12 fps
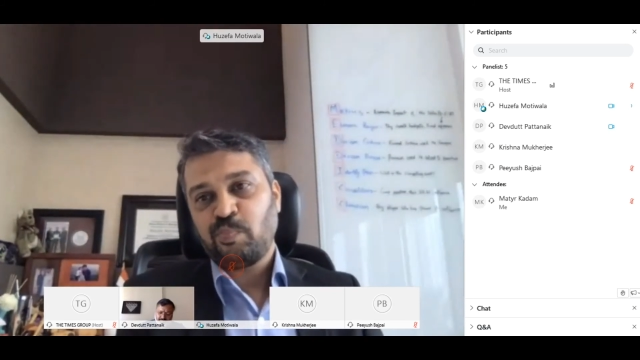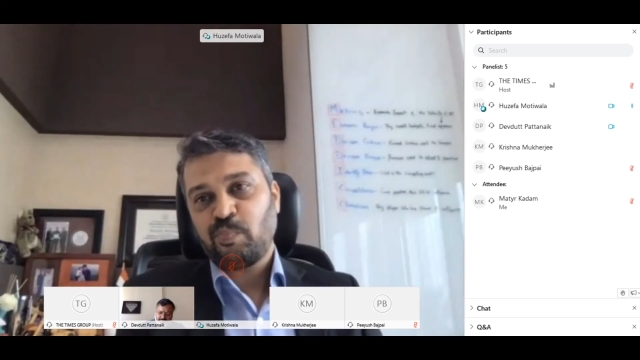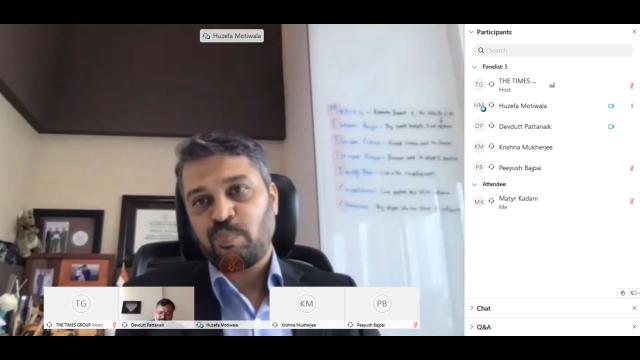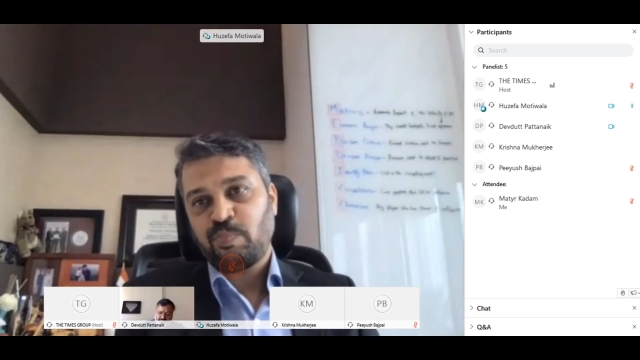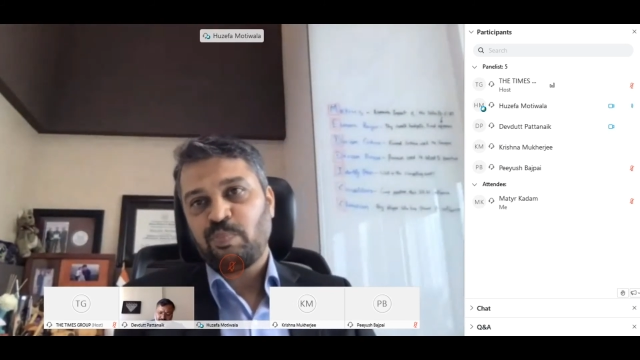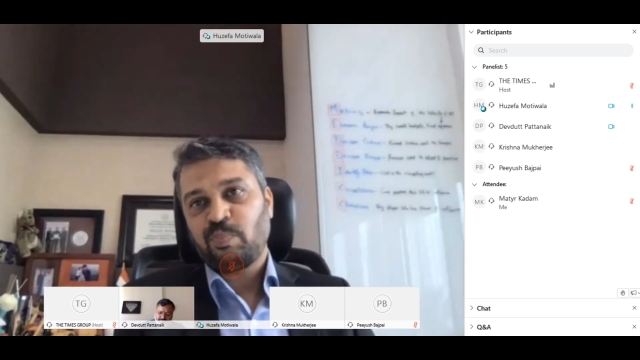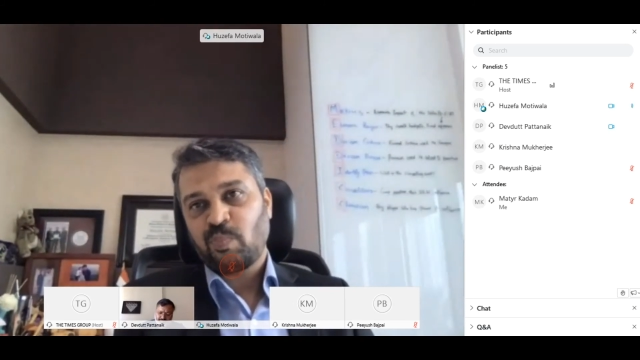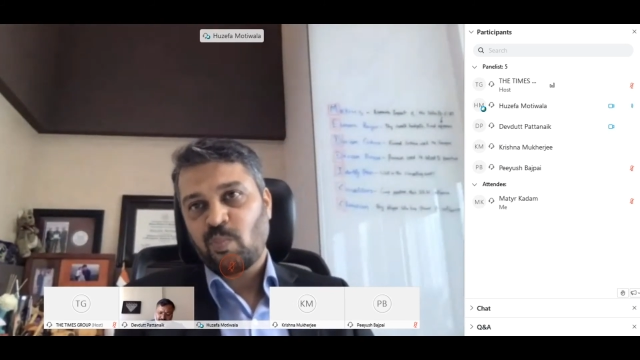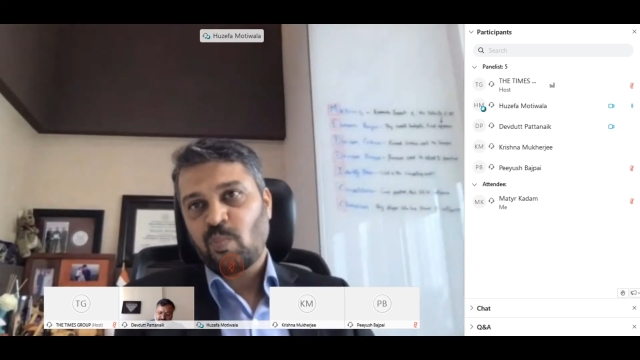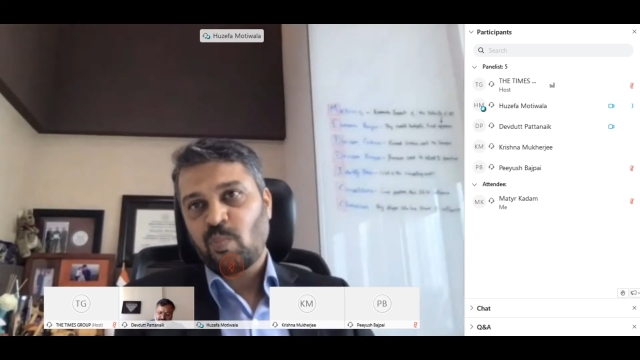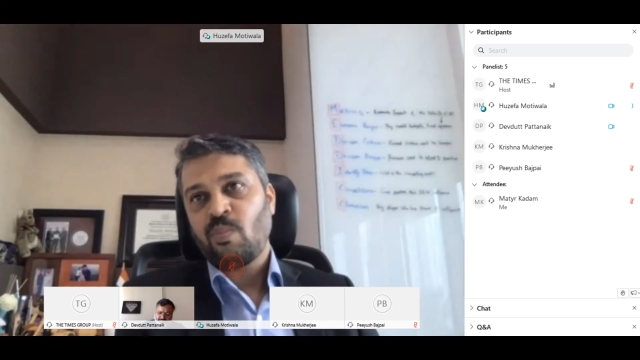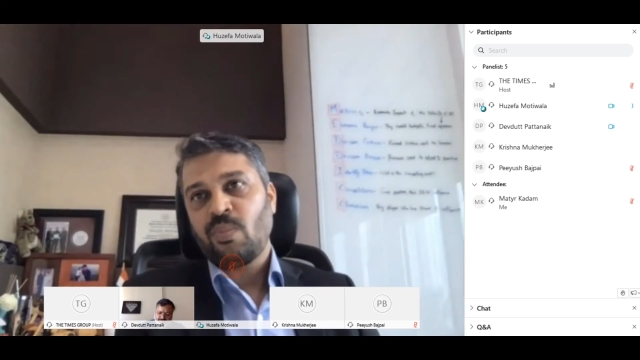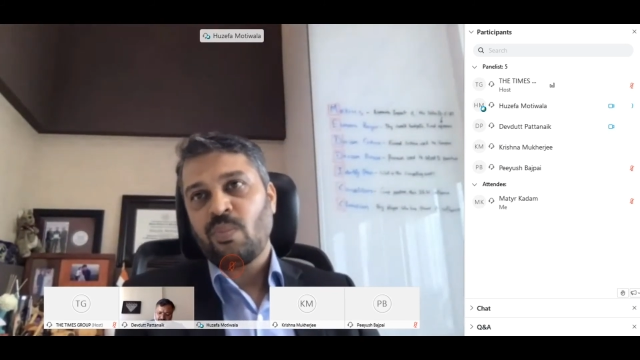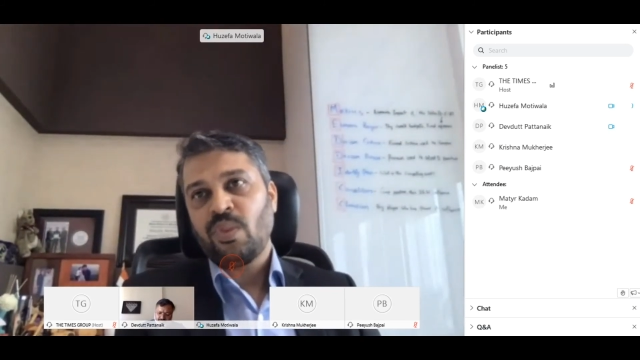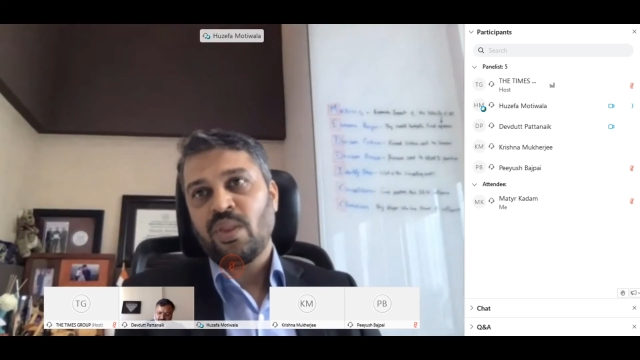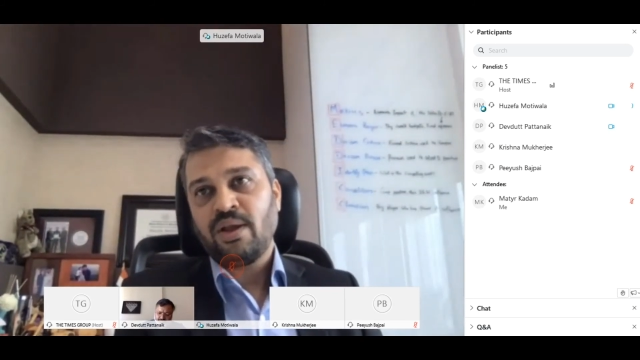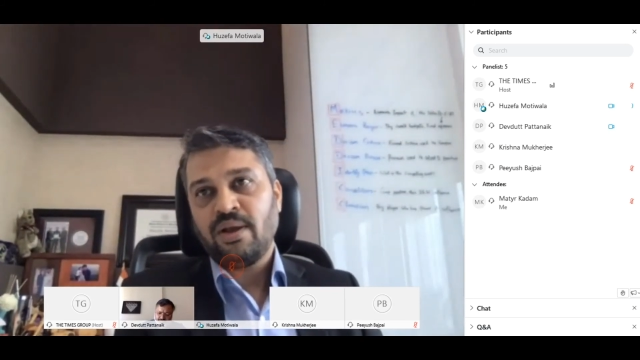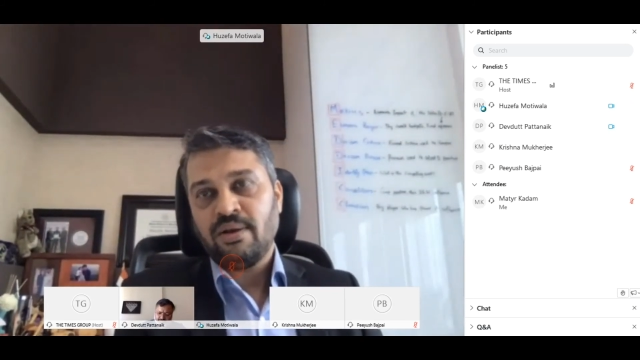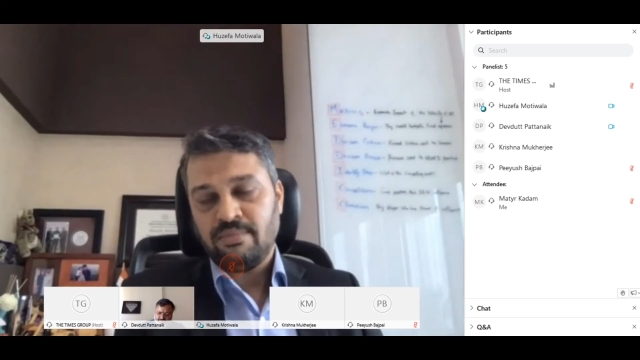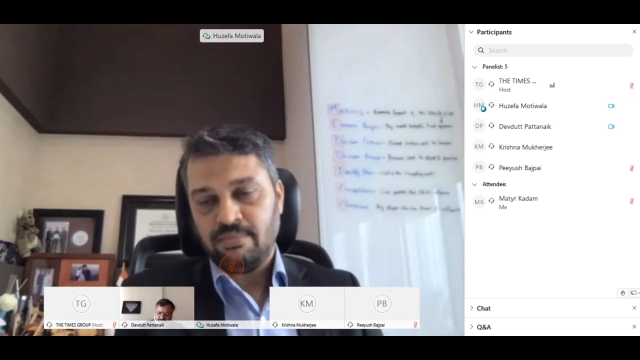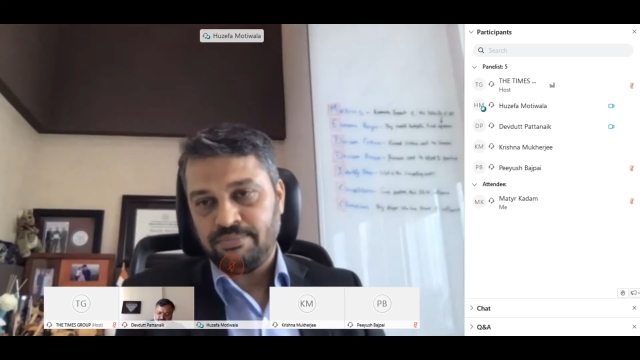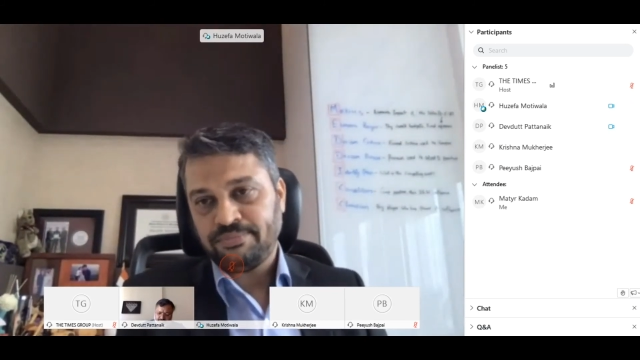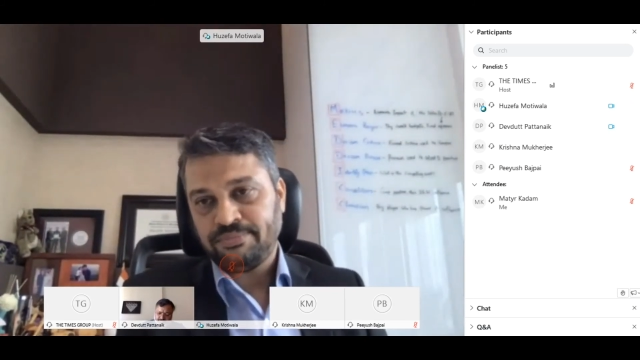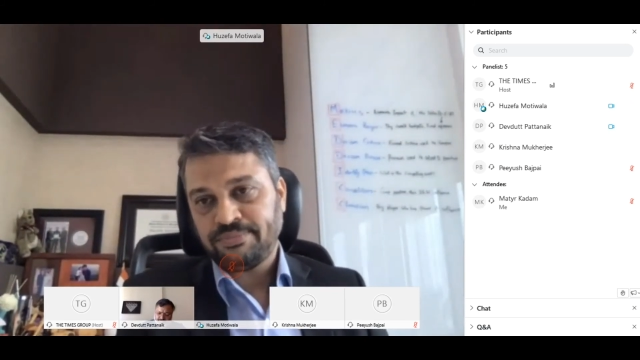That's right. Thank you.
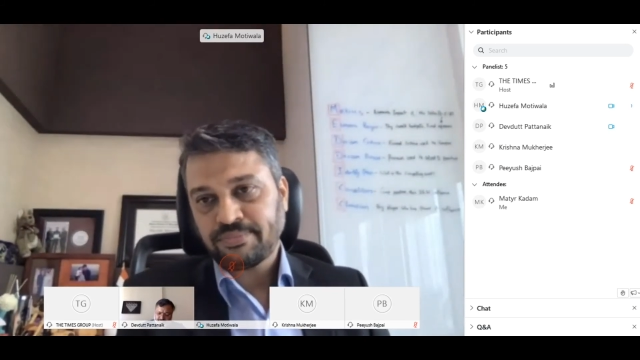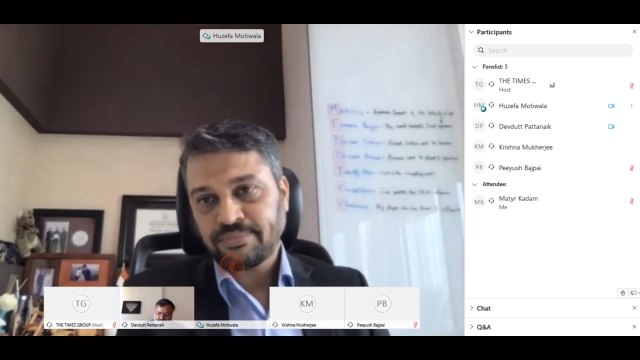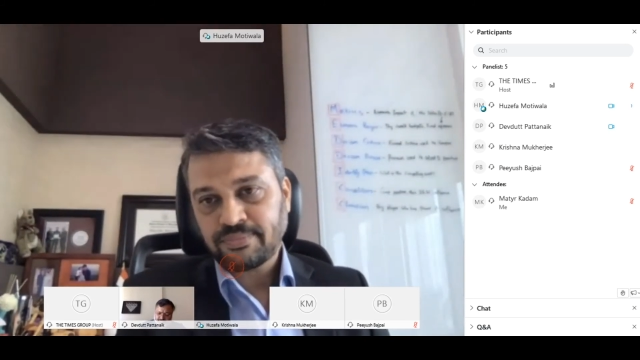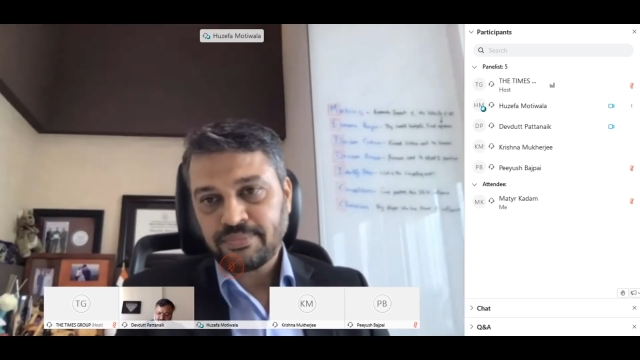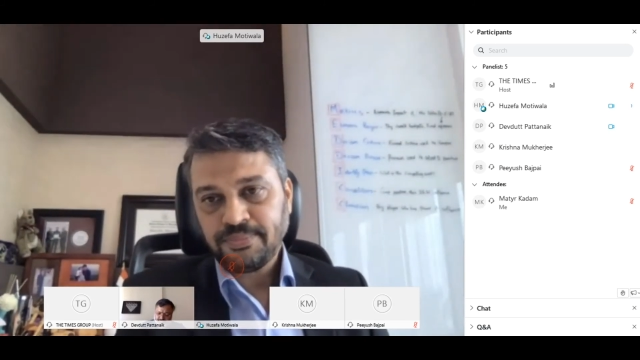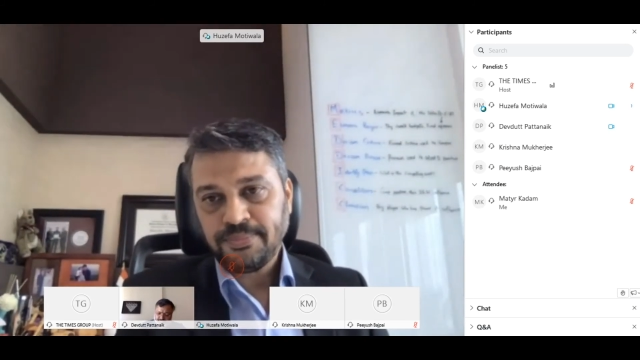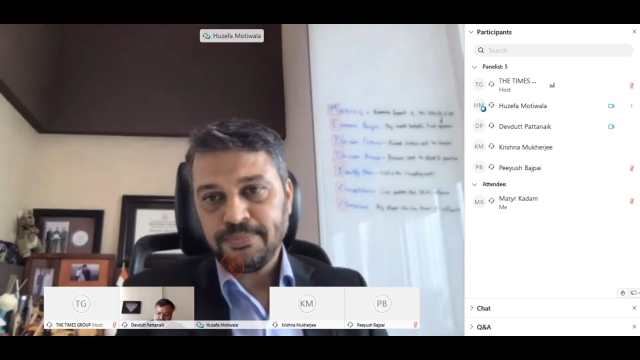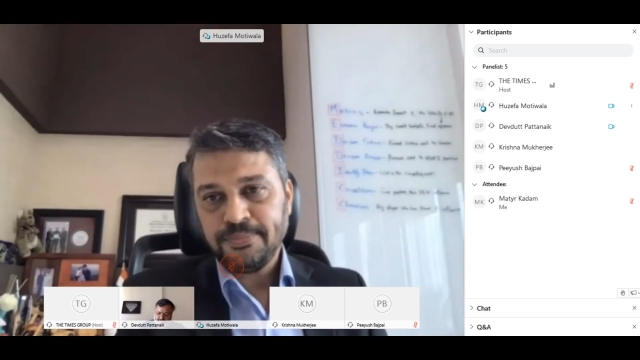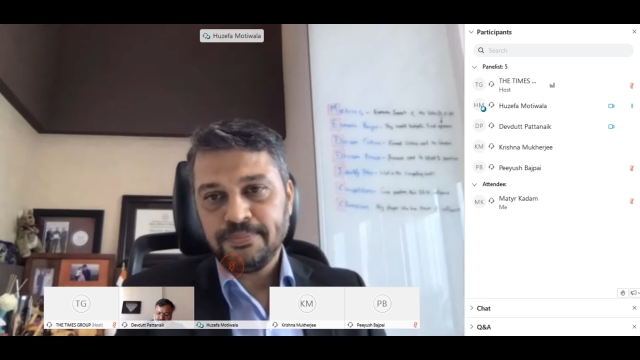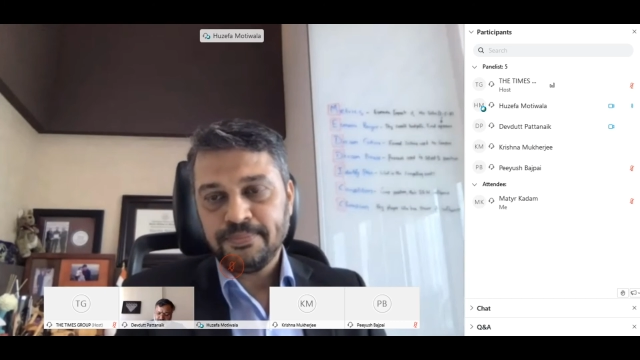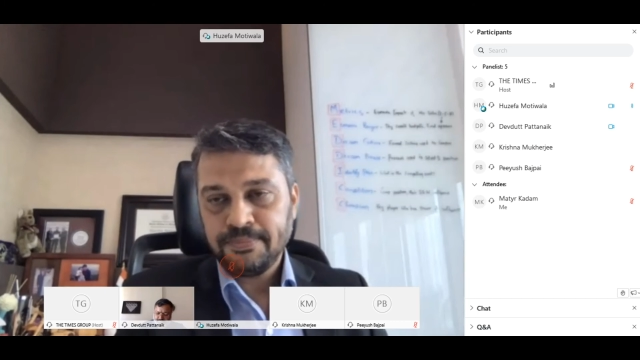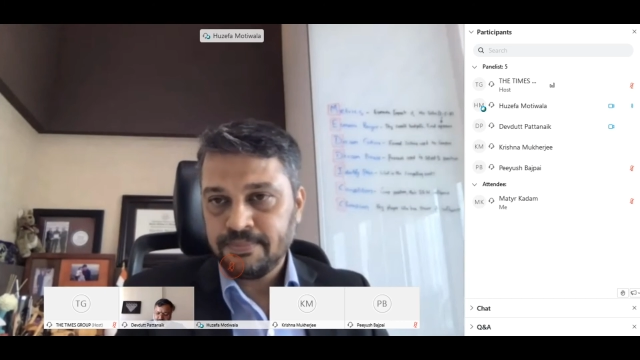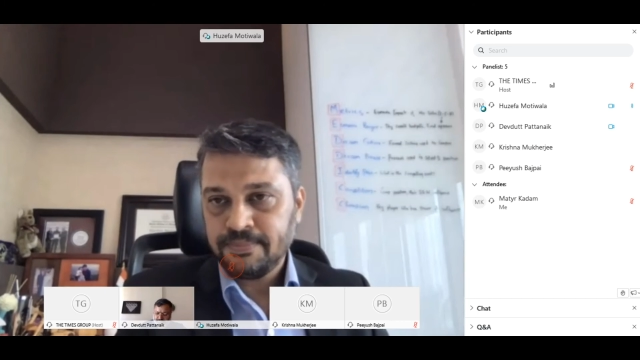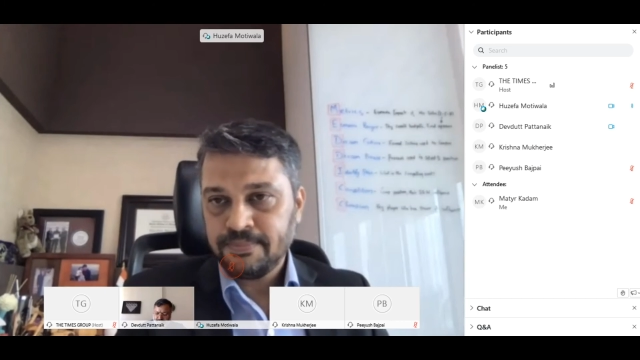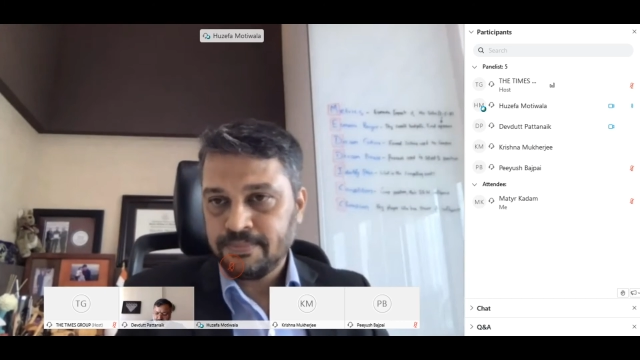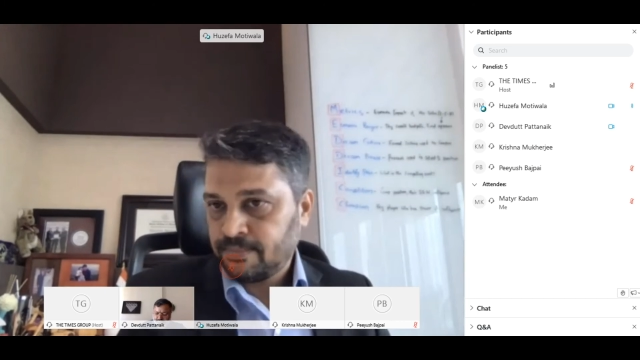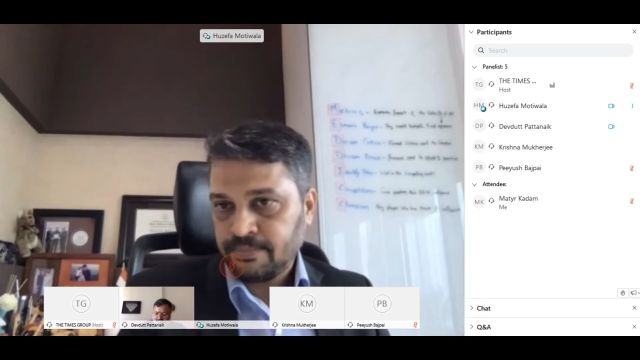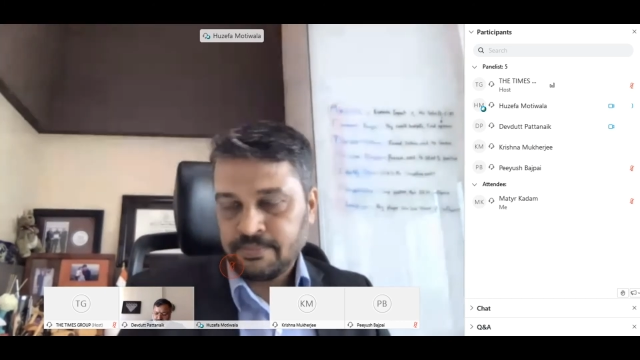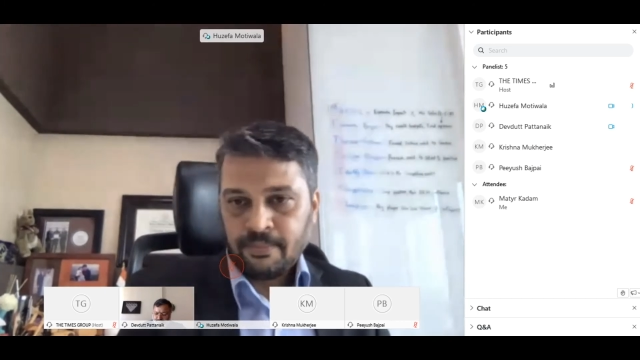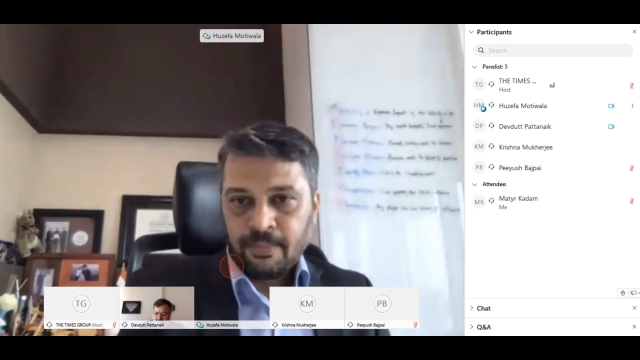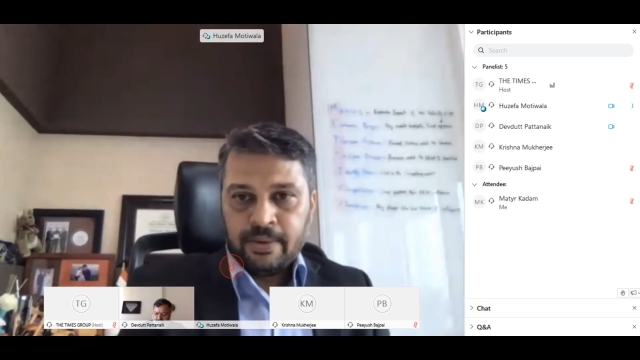So, Josefa, let me ask you this: that how